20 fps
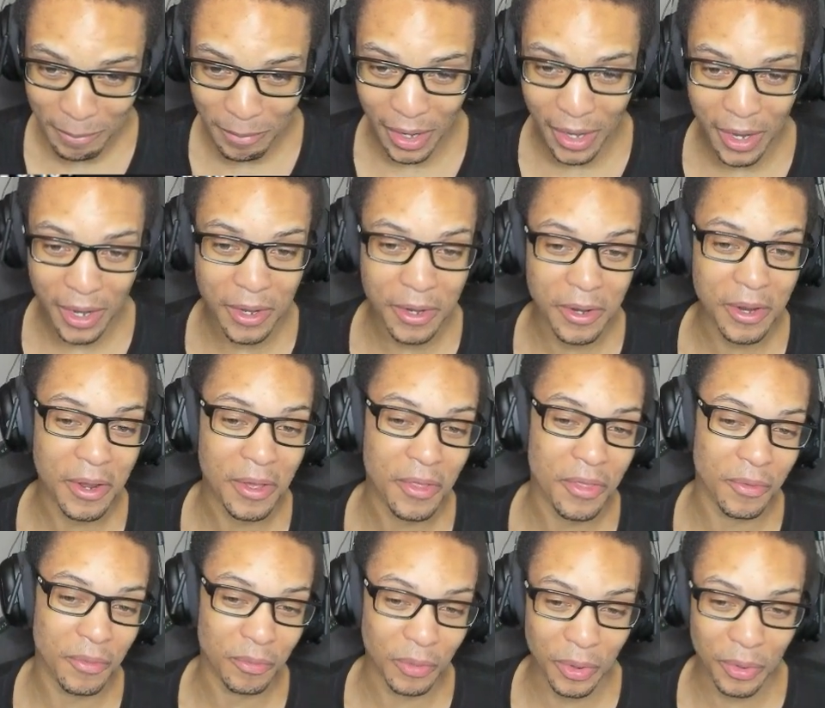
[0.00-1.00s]
by
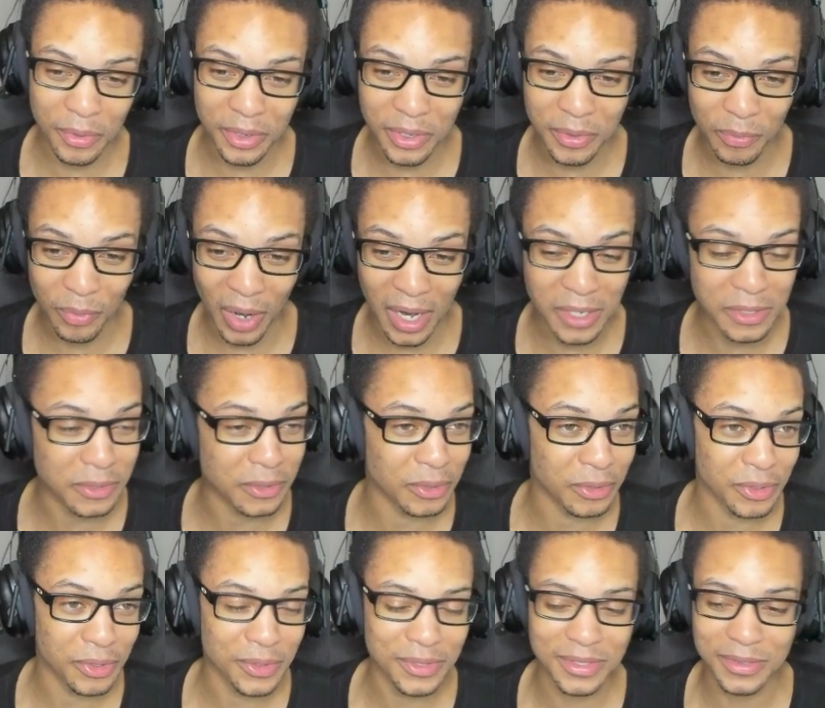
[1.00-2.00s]
the Ronin Rice
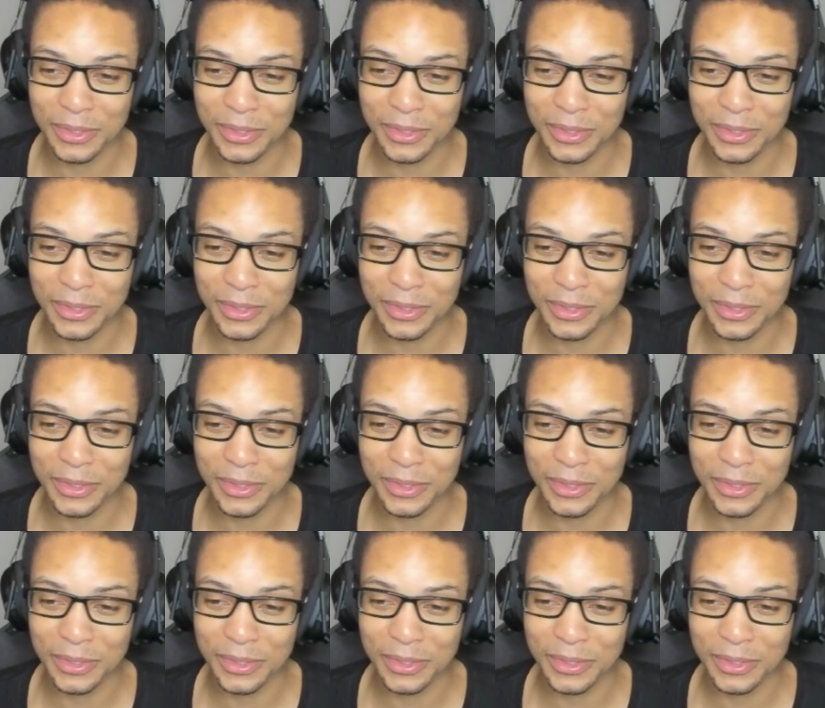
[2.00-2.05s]
Guru.